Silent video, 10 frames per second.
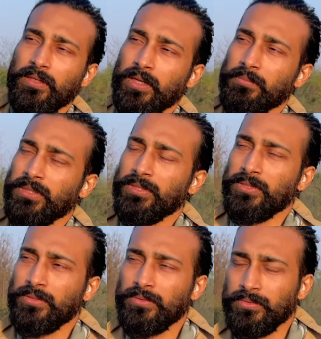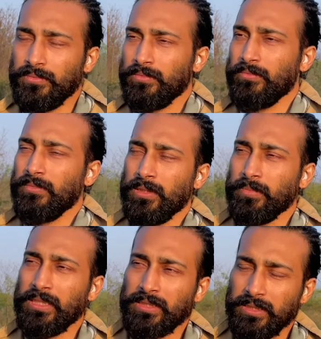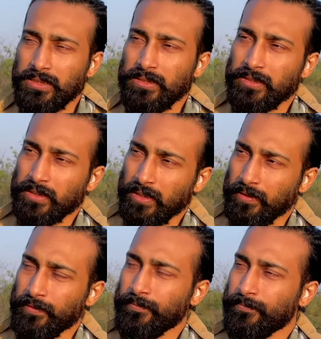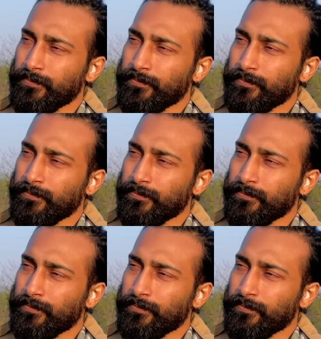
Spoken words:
I've been to many places, and